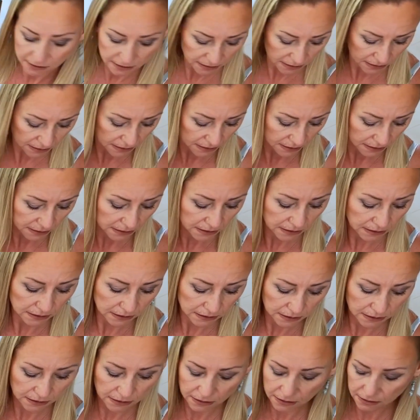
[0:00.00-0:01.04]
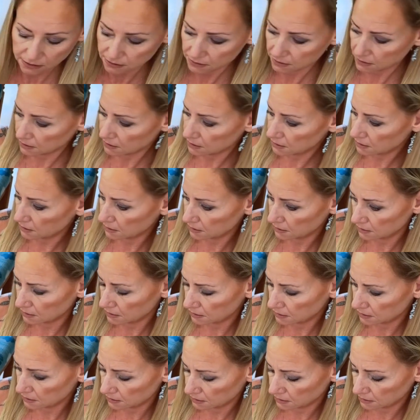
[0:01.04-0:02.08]

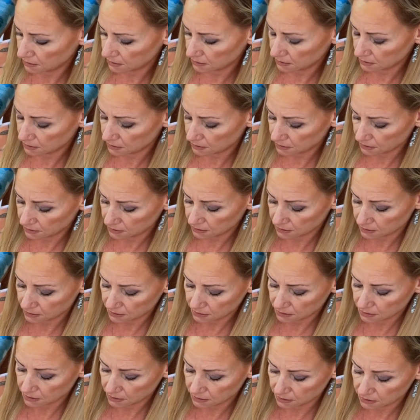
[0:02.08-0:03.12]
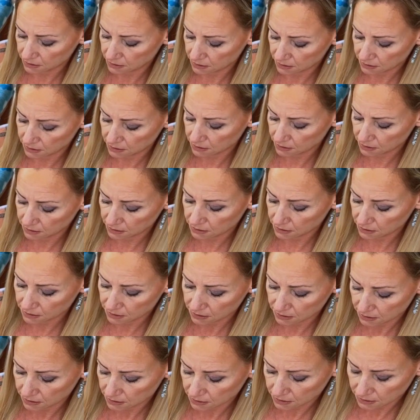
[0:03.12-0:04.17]

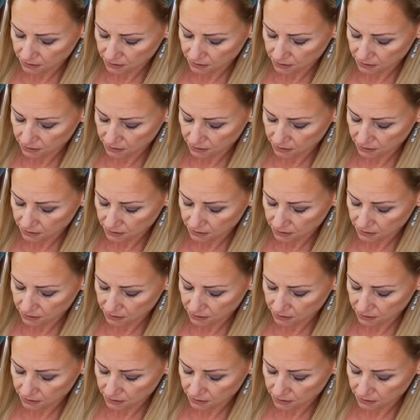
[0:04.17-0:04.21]
No one is speaking in this clip.